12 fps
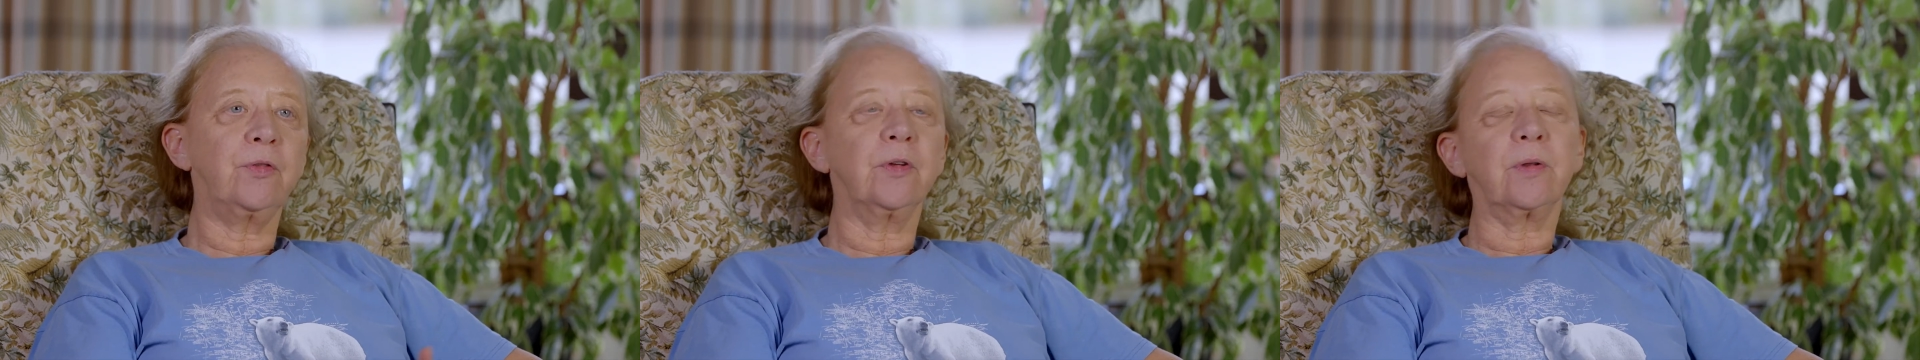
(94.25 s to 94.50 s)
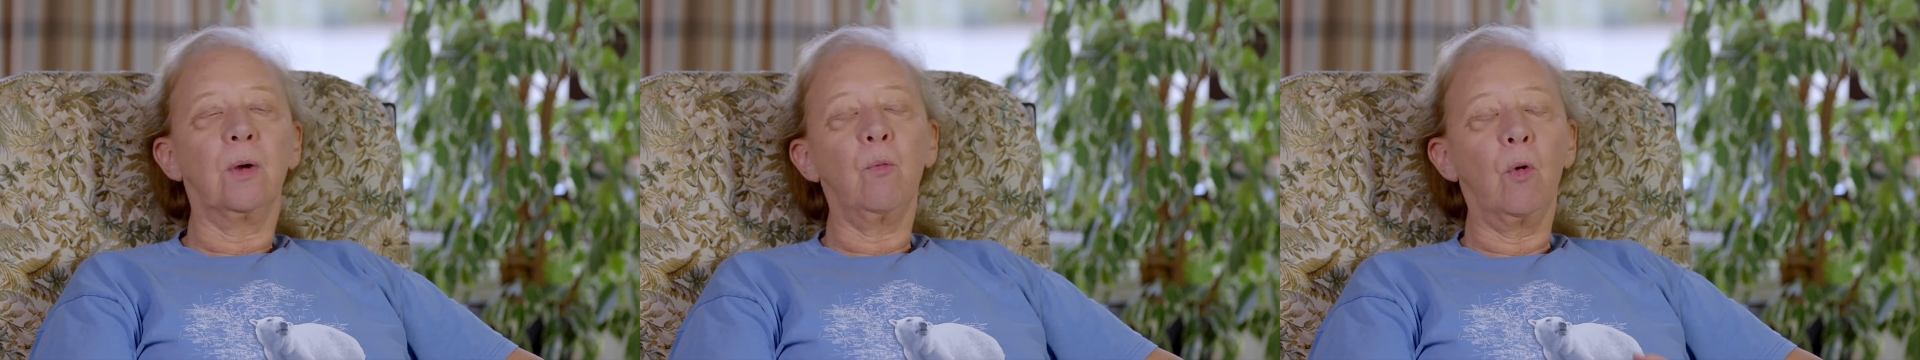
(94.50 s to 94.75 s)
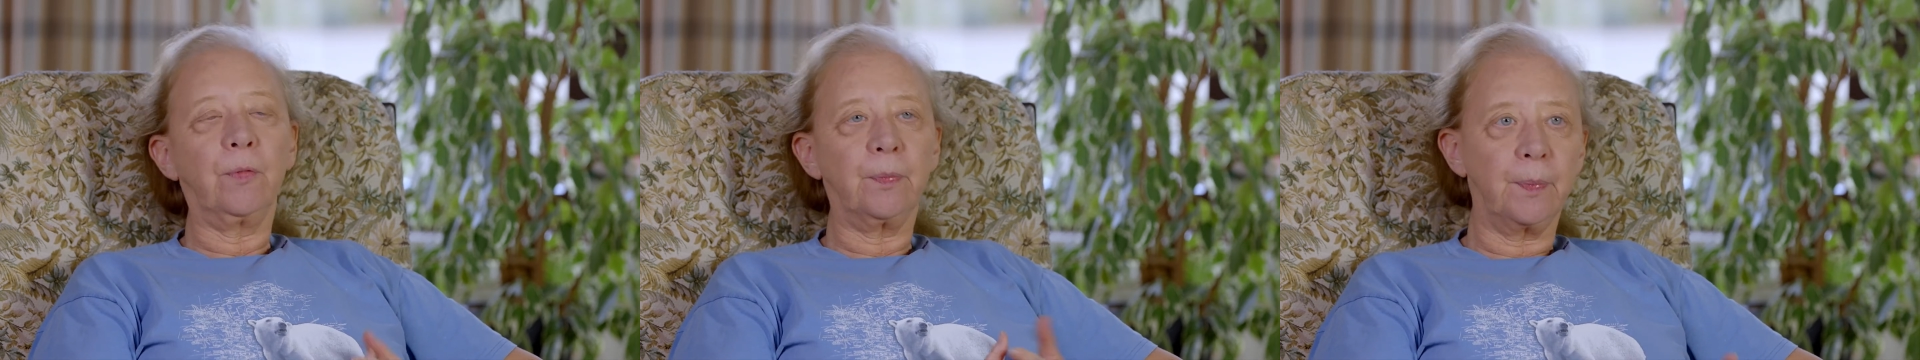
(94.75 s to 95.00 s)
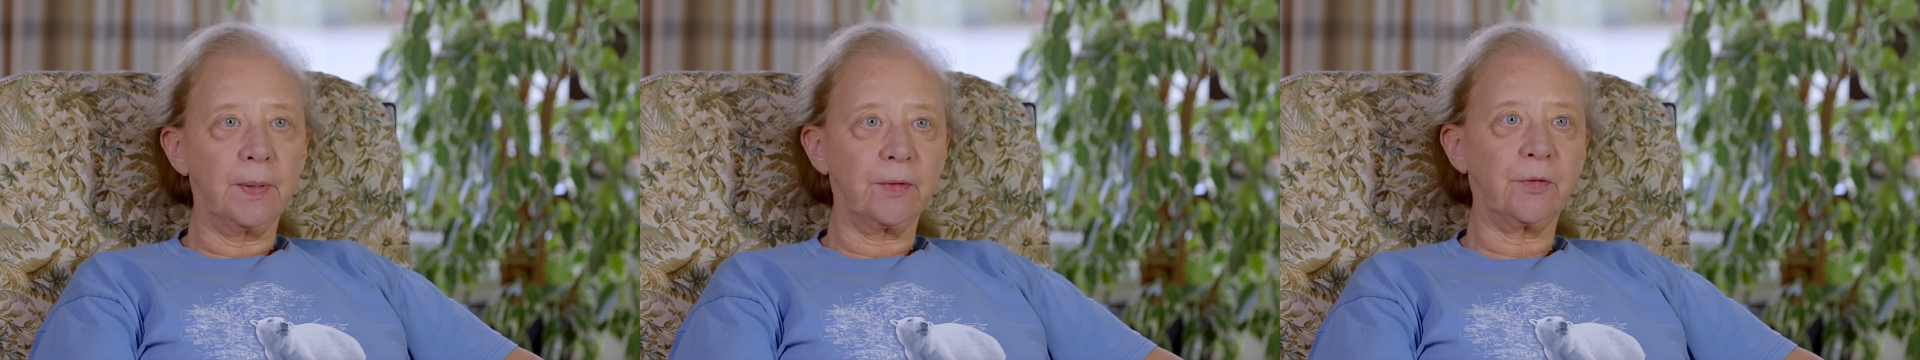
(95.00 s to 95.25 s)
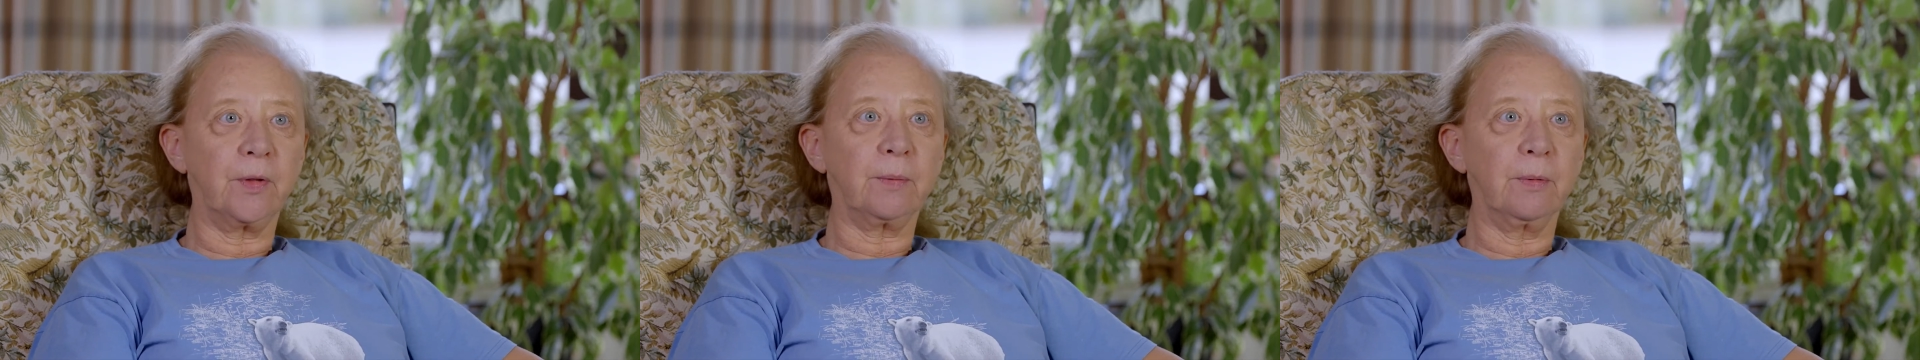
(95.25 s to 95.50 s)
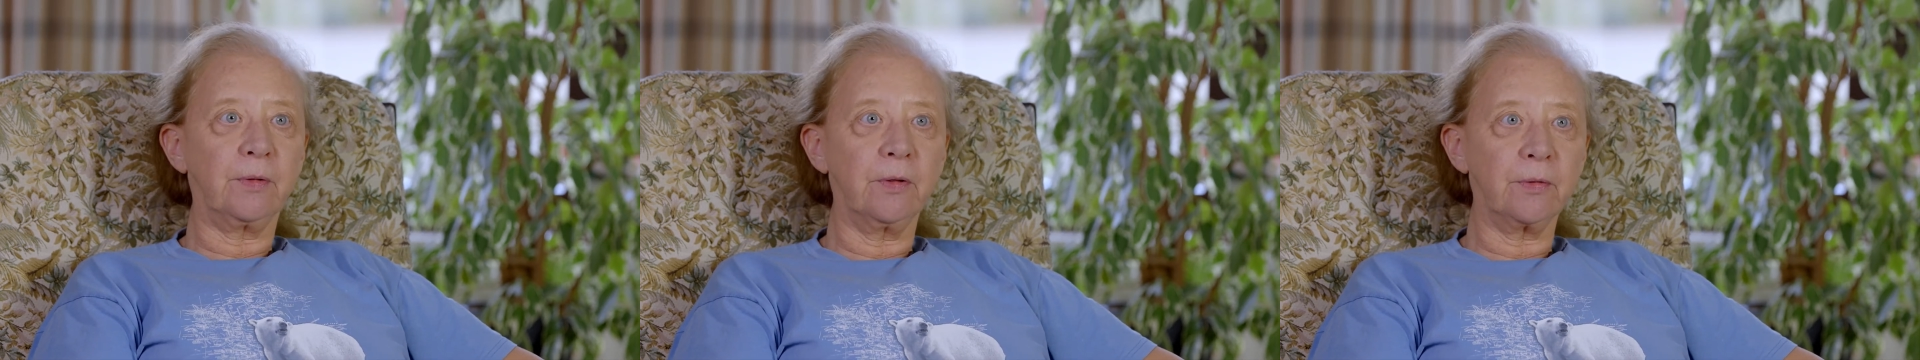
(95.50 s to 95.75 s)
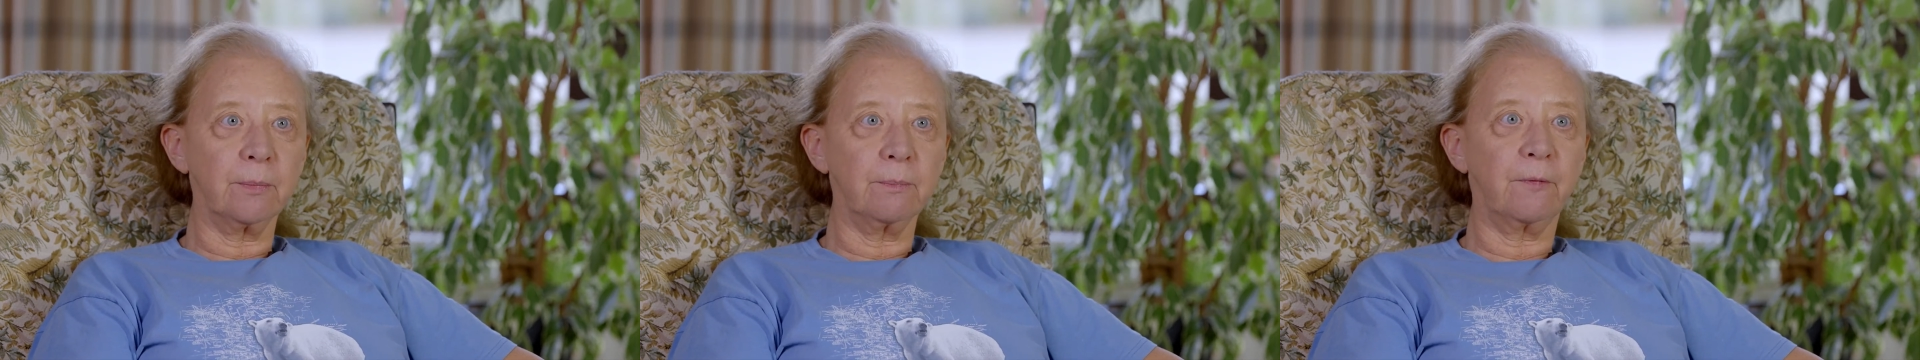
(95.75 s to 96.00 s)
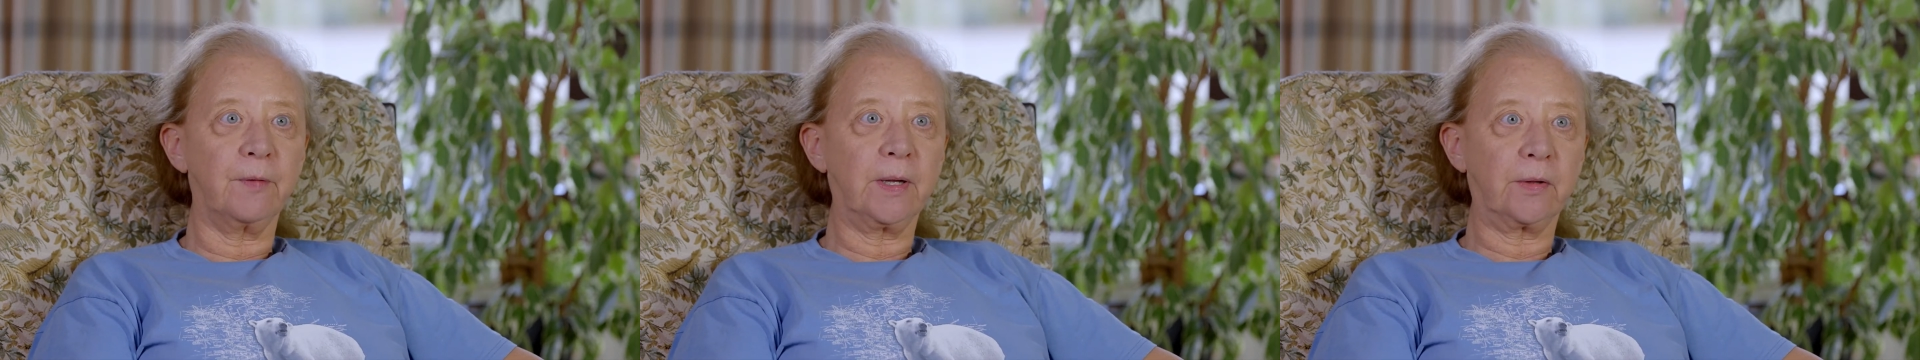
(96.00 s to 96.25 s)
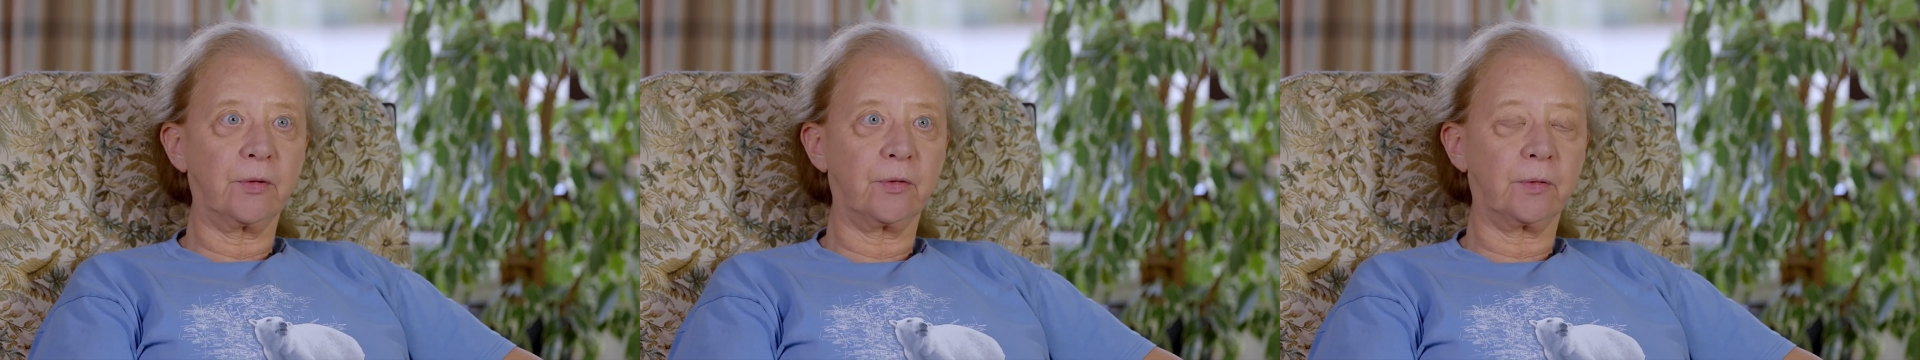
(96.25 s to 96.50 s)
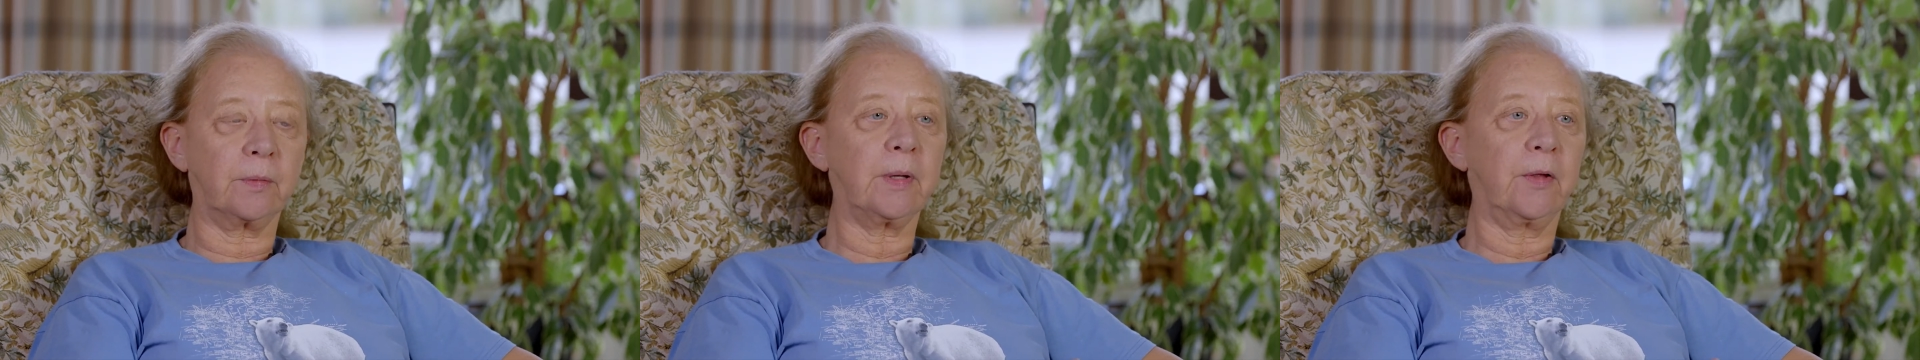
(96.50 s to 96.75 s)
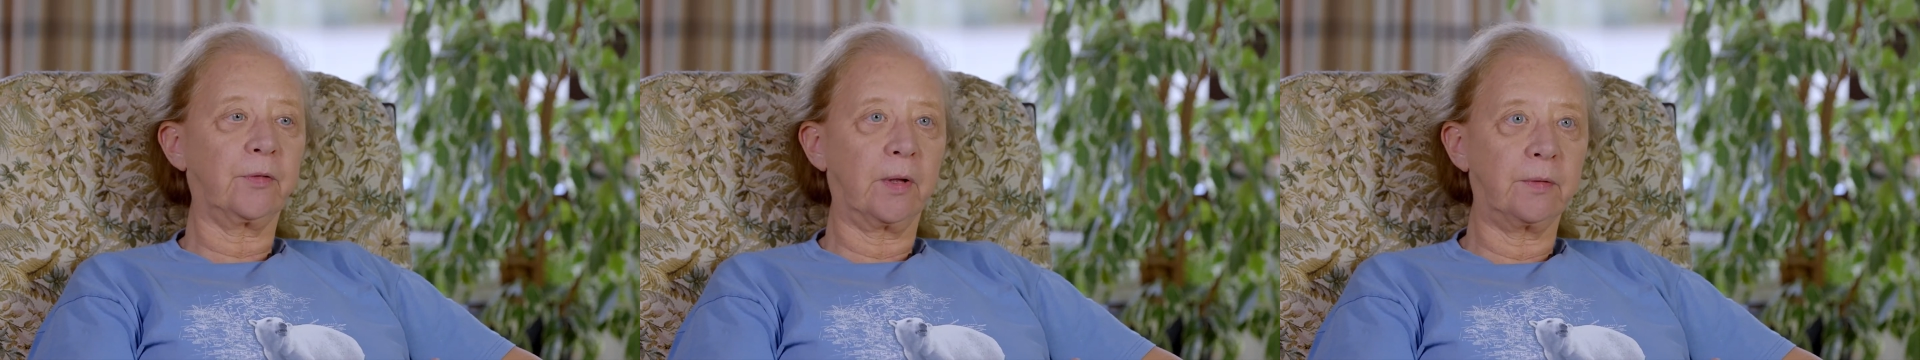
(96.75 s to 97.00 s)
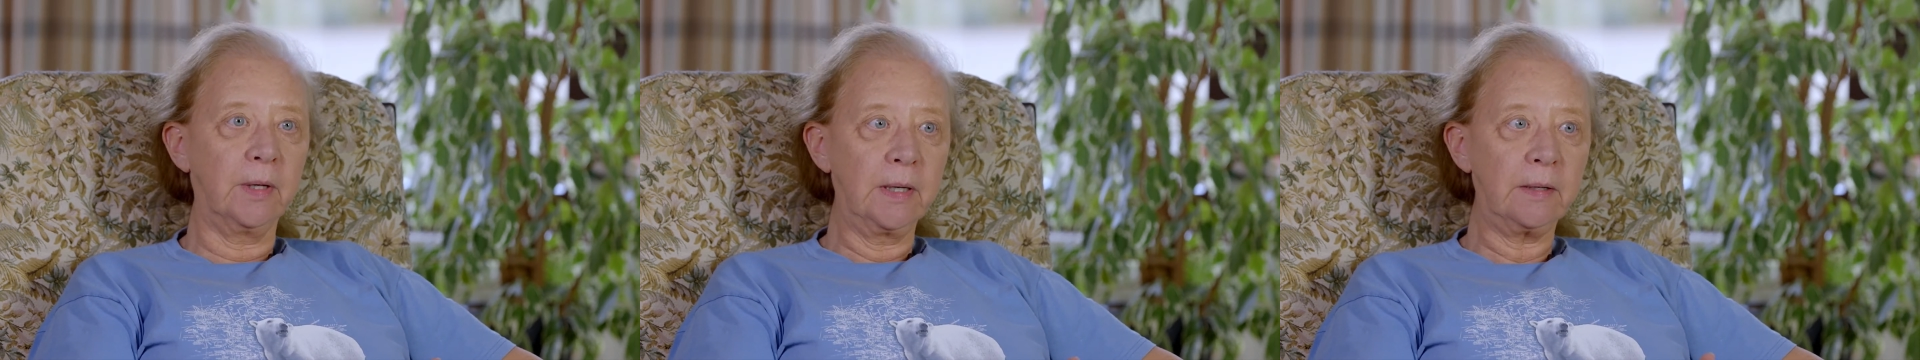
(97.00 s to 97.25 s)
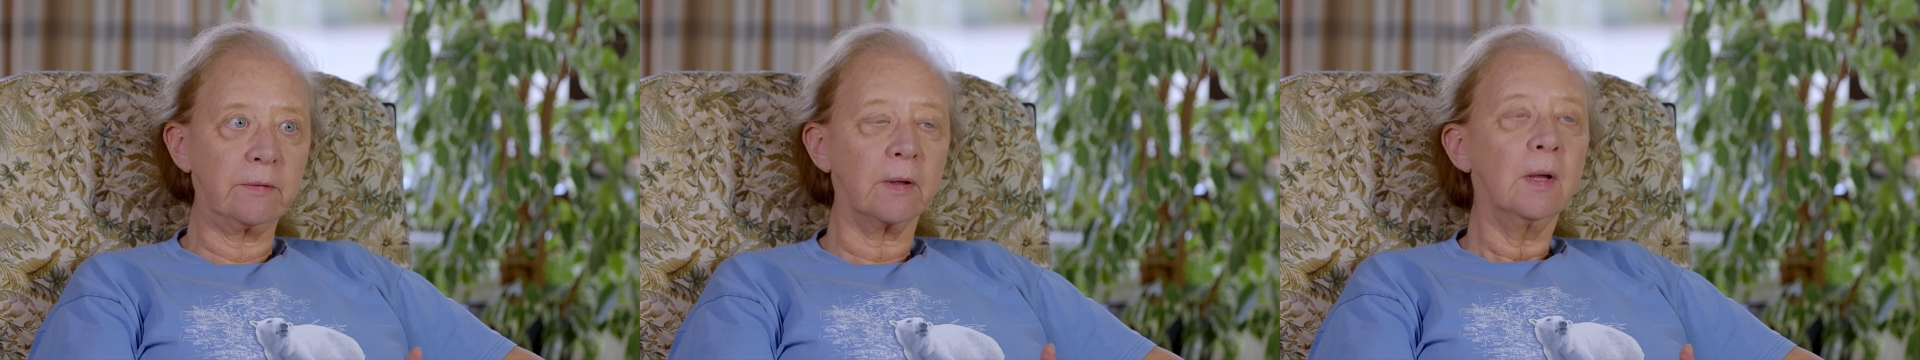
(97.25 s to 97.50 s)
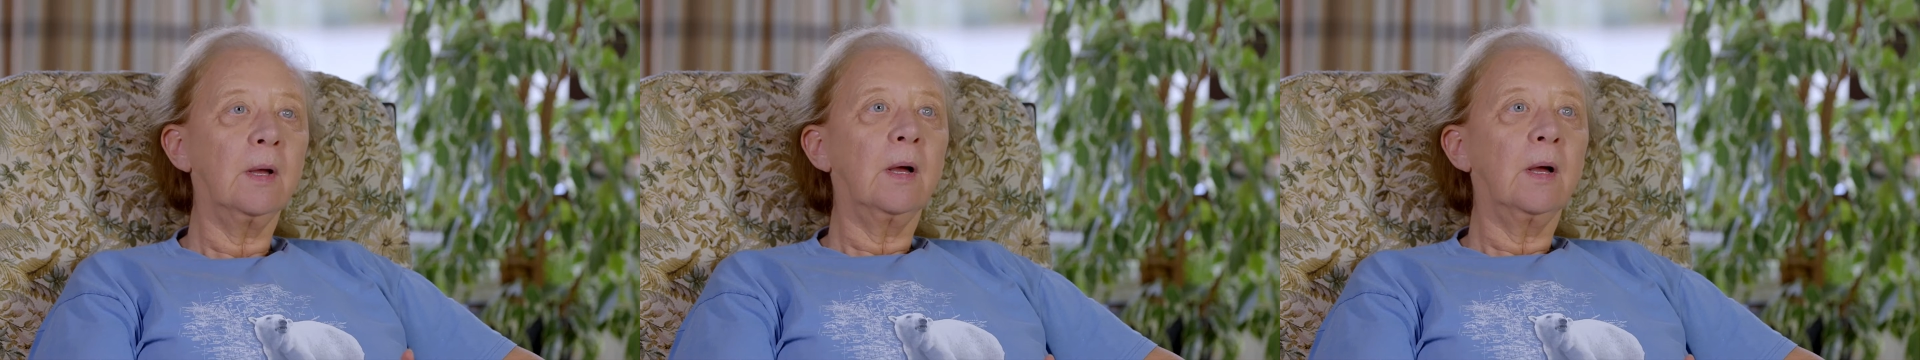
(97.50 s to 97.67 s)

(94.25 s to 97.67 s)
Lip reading: Did I want the astigmatism fixed? Yes, I did.